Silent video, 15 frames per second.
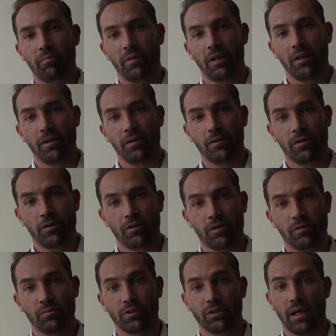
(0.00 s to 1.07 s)
million
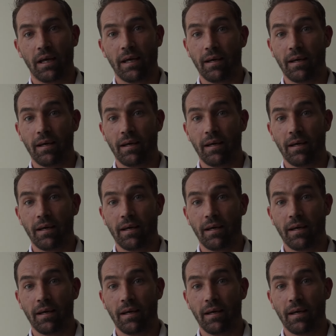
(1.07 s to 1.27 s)
dirhams,